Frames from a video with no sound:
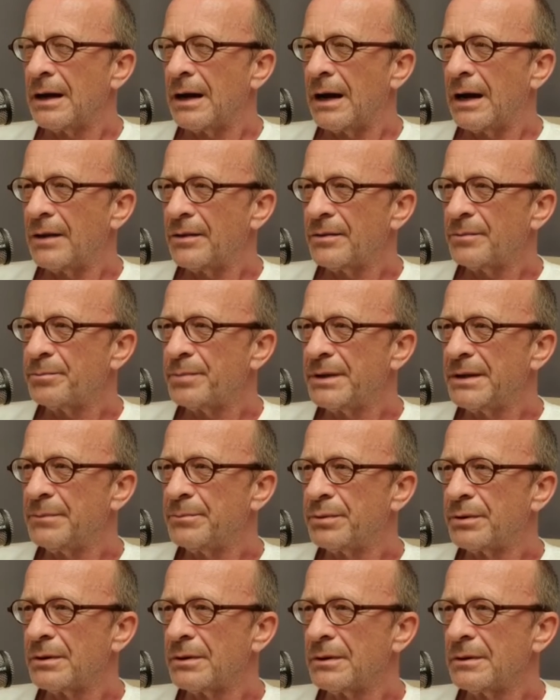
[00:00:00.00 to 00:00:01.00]
other
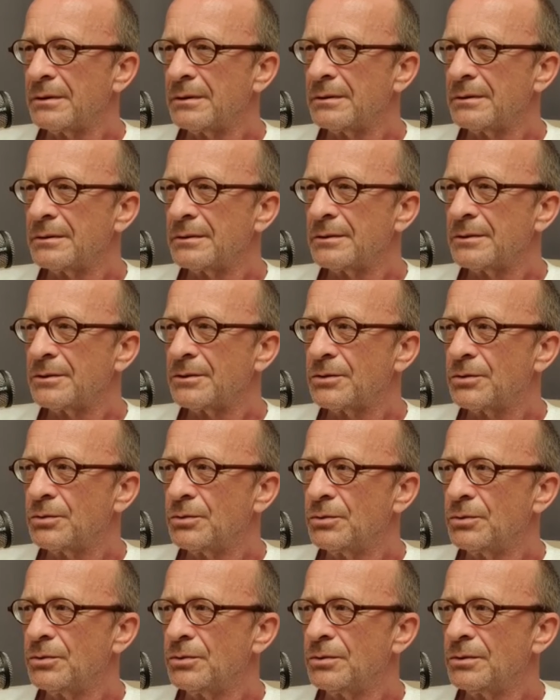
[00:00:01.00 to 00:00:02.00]
people
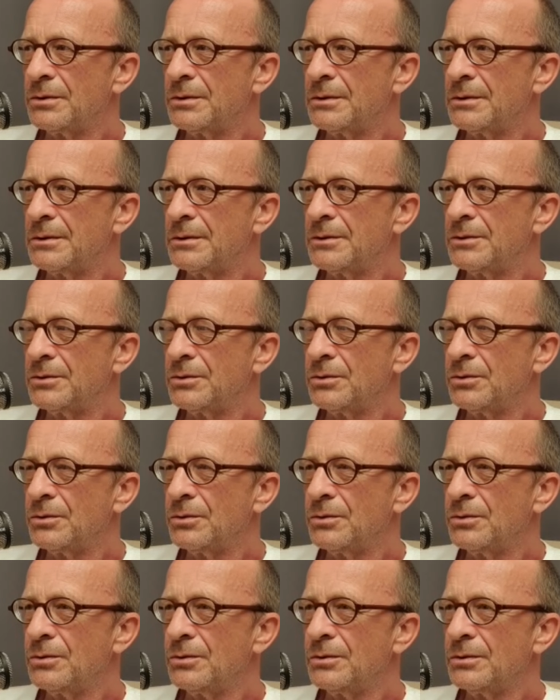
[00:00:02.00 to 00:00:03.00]
to
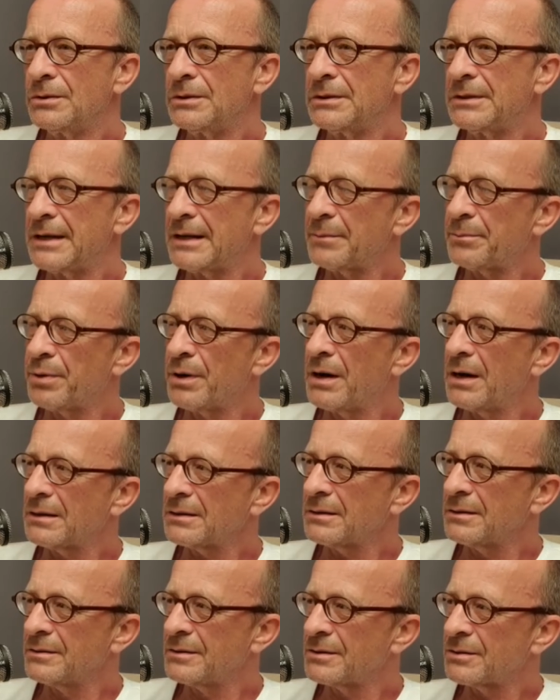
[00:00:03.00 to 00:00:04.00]
take
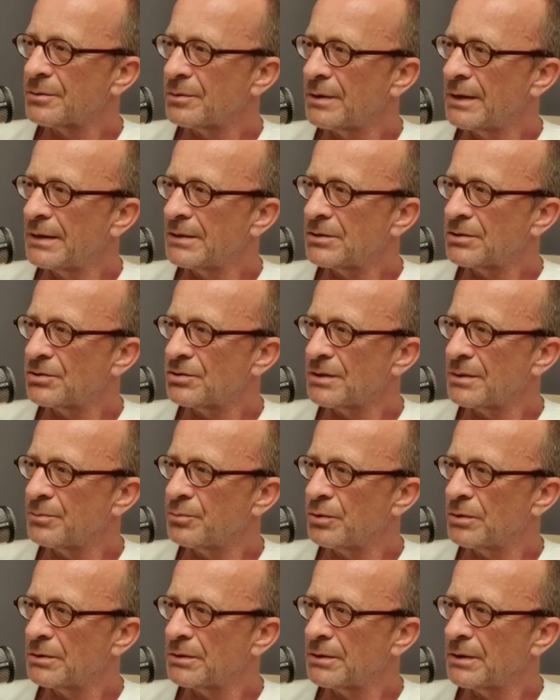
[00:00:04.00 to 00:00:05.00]
part in this relationship,
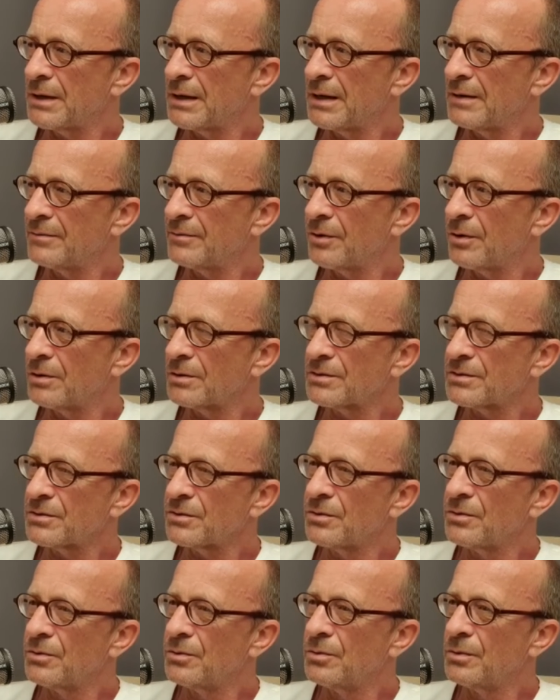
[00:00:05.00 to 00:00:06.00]
what you have, also
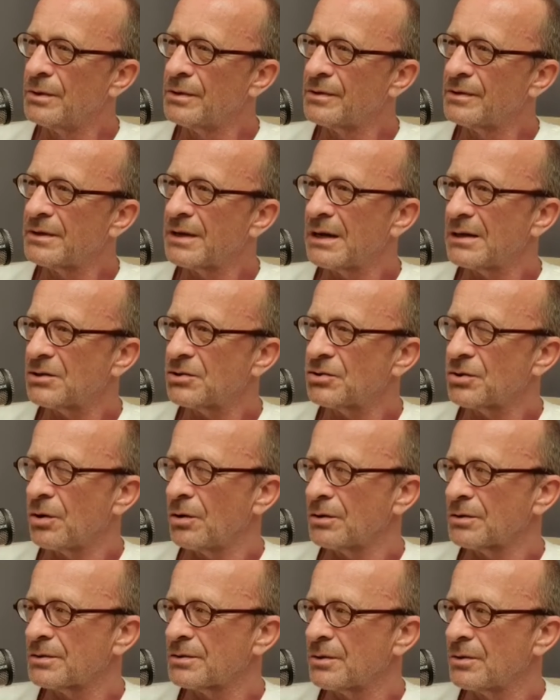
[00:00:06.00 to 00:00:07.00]
with touch,
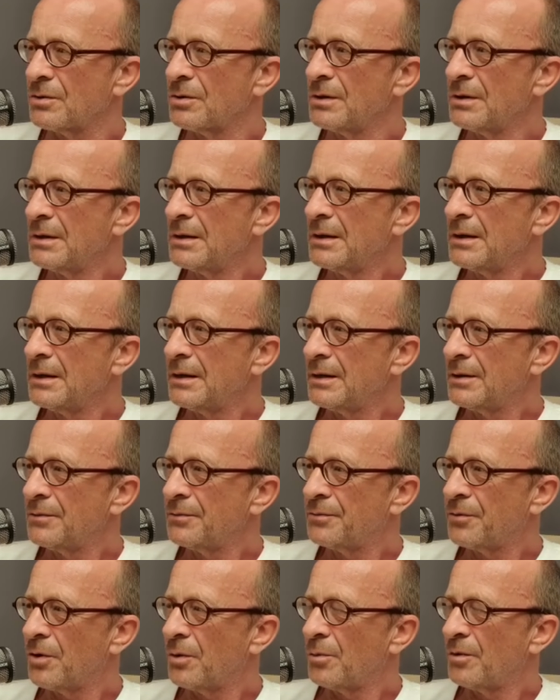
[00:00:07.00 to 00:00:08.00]
also in the
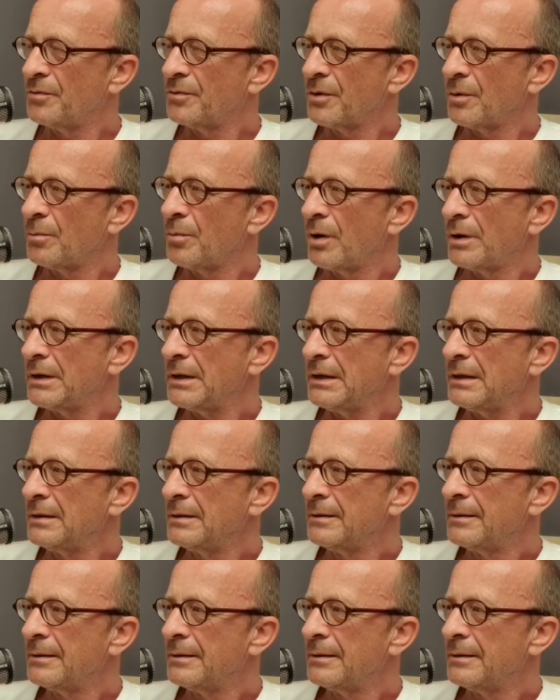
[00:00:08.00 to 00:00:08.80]
form of your body?